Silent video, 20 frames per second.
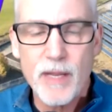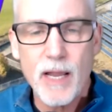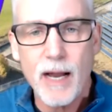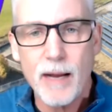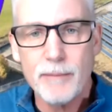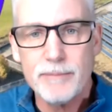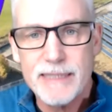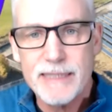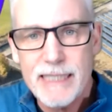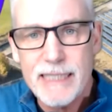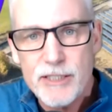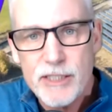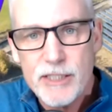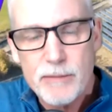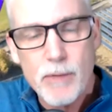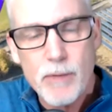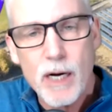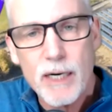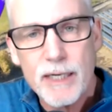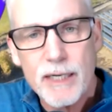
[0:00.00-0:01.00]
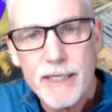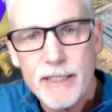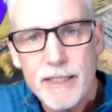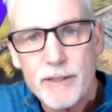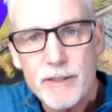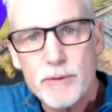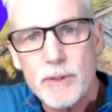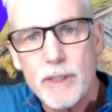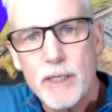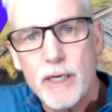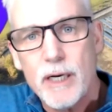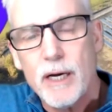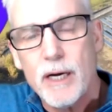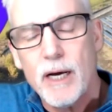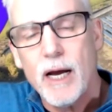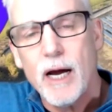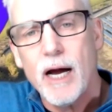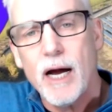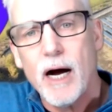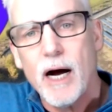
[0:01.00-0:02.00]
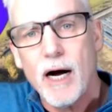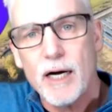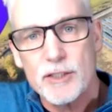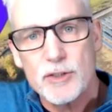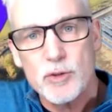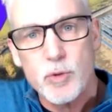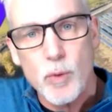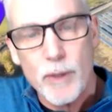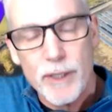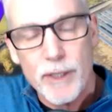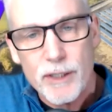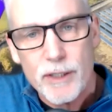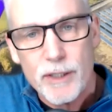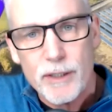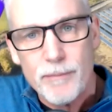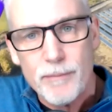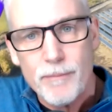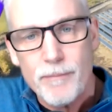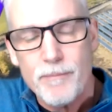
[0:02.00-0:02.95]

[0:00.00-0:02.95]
I'm T G Montague on Twitter.